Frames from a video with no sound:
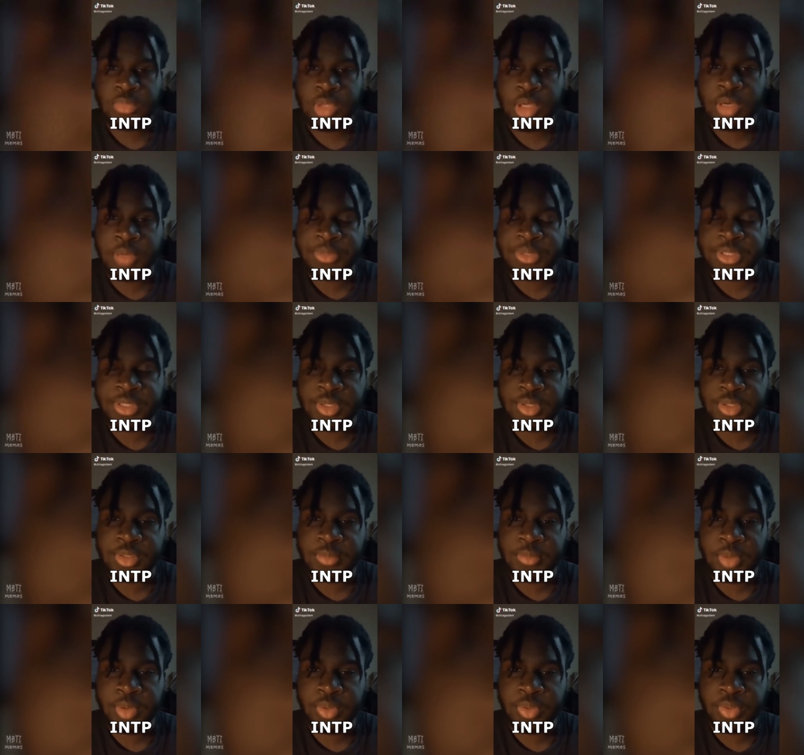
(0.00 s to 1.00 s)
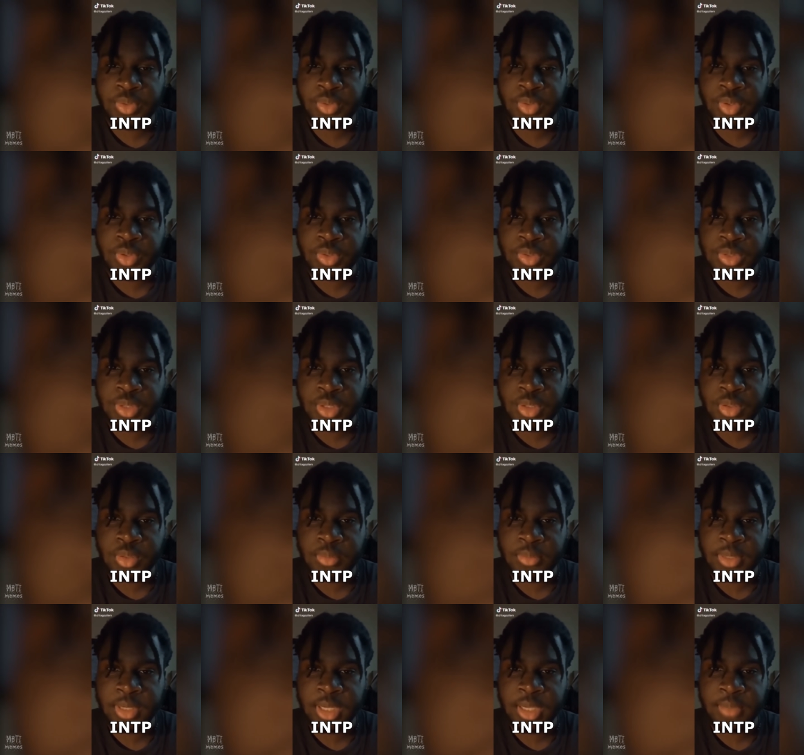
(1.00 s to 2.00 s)
I'll be scared to moan in your girl's ear, but
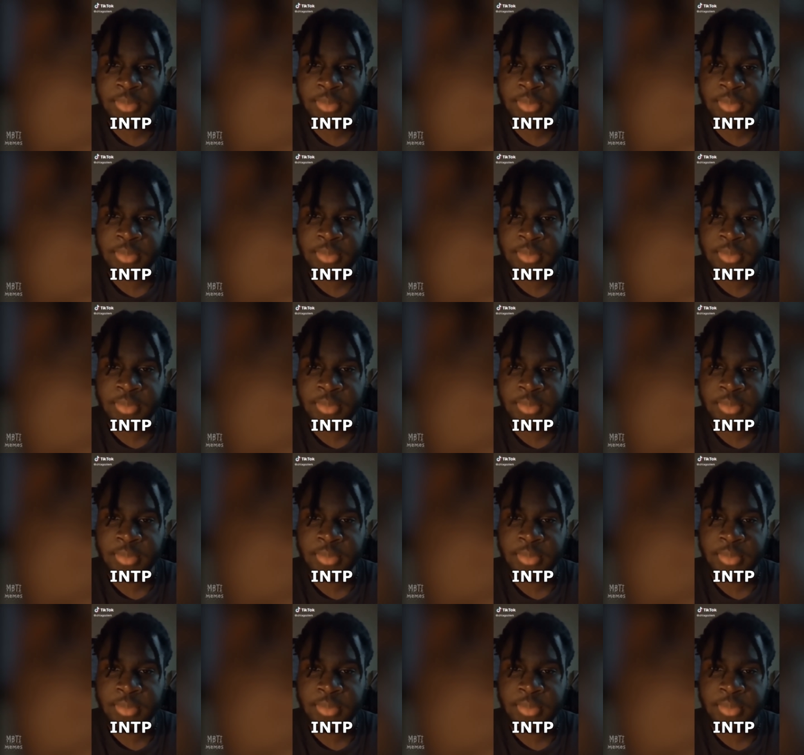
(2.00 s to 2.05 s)
I'd be